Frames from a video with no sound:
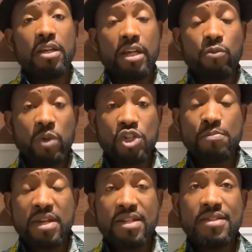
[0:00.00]
which
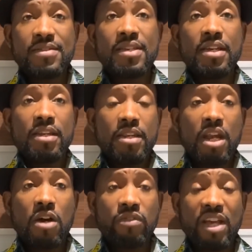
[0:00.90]
means
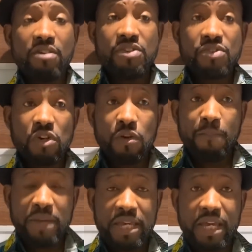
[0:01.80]
now there is going to
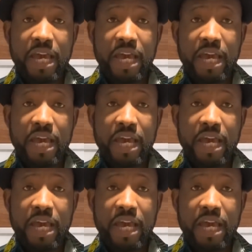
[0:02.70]
be